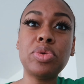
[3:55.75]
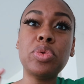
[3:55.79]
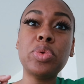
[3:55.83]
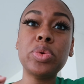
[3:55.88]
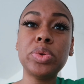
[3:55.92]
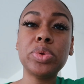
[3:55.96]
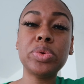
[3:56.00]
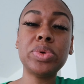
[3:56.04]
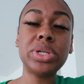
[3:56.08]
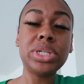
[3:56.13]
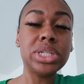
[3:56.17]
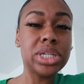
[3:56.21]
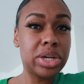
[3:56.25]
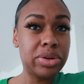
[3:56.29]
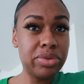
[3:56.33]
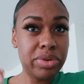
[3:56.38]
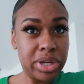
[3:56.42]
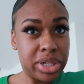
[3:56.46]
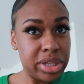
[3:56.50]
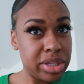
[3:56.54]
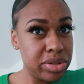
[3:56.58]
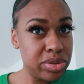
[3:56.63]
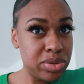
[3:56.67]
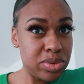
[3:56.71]
ordering
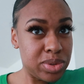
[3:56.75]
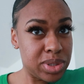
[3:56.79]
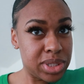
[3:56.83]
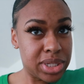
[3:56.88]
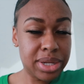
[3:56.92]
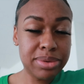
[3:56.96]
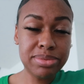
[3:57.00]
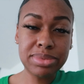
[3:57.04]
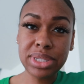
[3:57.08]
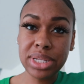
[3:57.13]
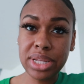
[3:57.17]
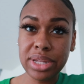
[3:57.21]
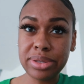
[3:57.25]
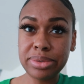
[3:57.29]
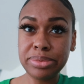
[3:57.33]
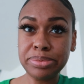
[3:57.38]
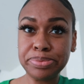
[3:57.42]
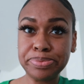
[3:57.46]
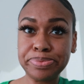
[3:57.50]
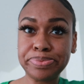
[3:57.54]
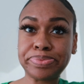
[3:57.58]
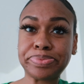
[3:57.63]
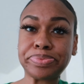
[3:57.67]
directly through Samsung,